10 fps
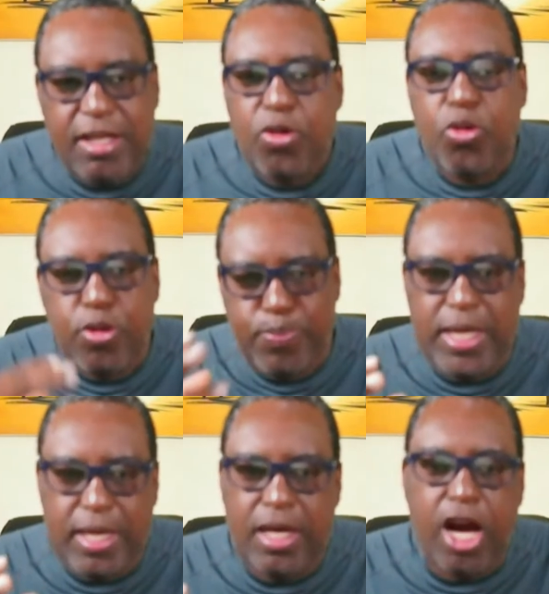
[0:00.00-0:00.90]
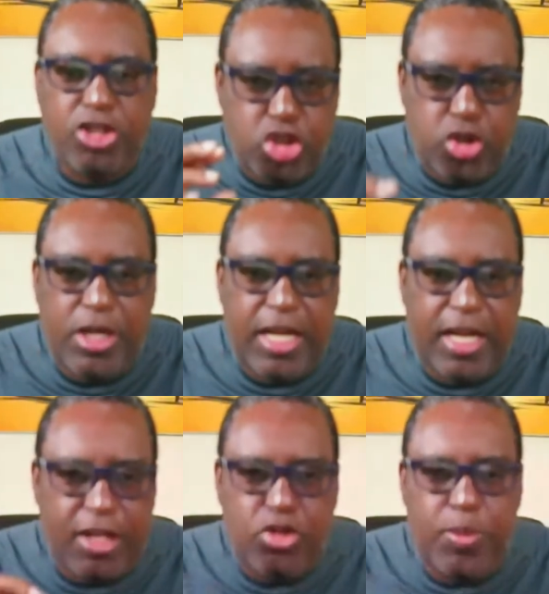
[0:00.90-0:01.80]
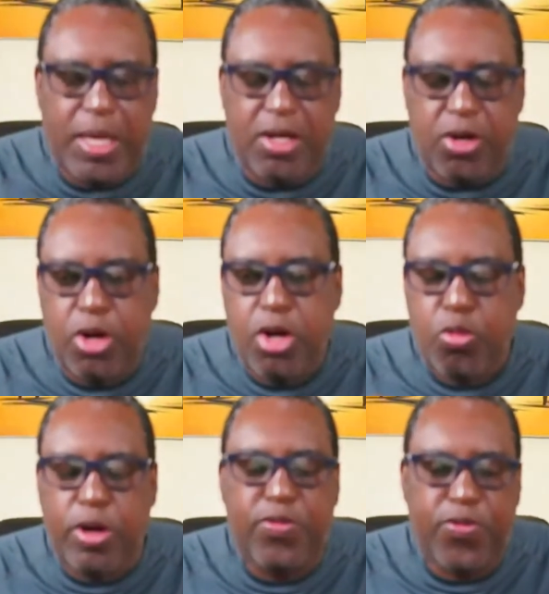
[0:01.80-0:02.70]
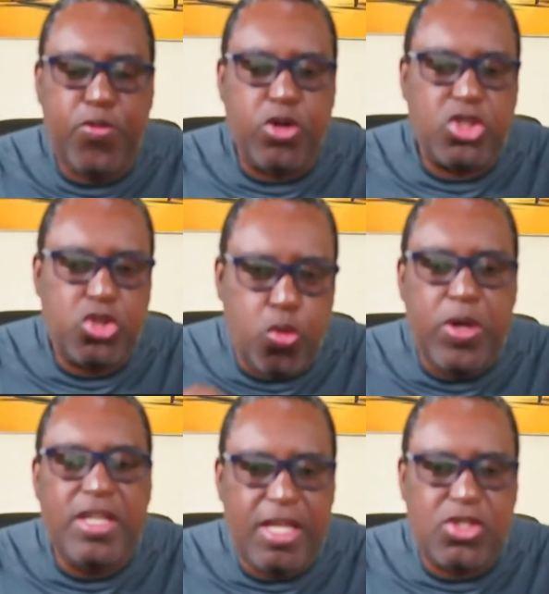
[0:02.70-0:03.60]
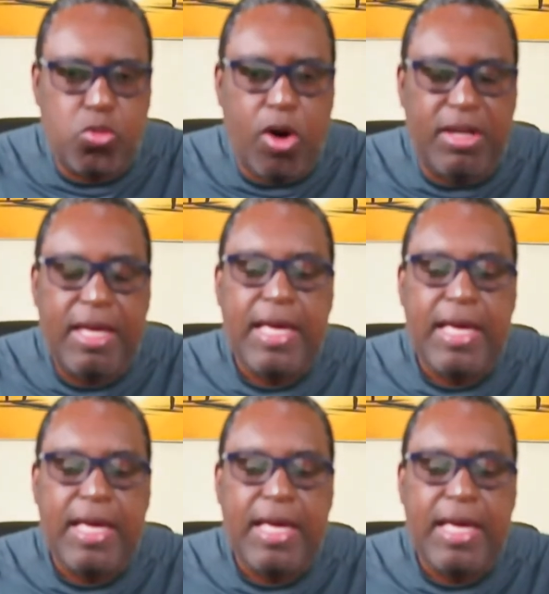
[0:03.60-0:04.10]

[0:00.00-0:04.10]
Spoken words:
would be on Trinidad and Tobago Red Force to win this one